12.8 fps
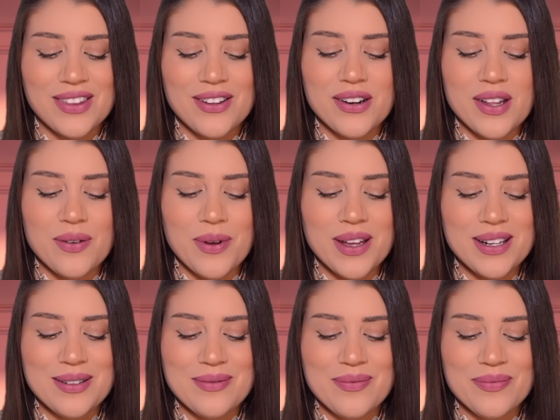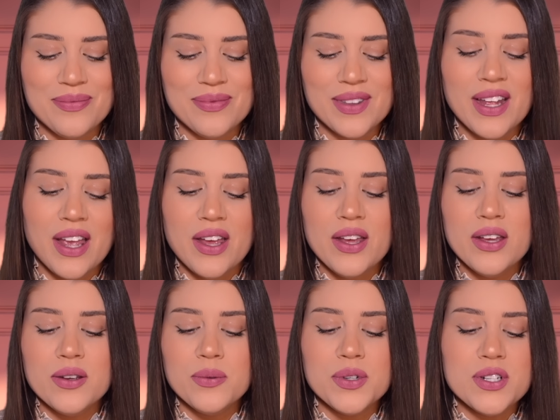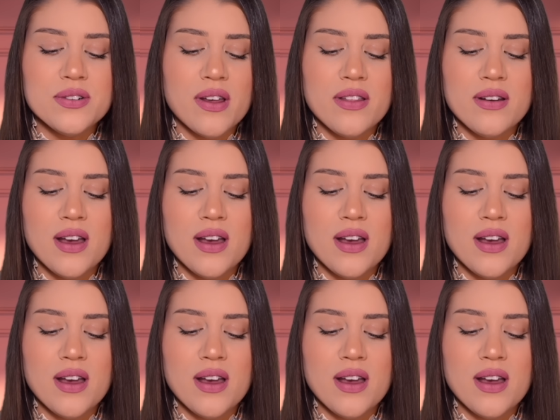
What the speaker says: Would you rather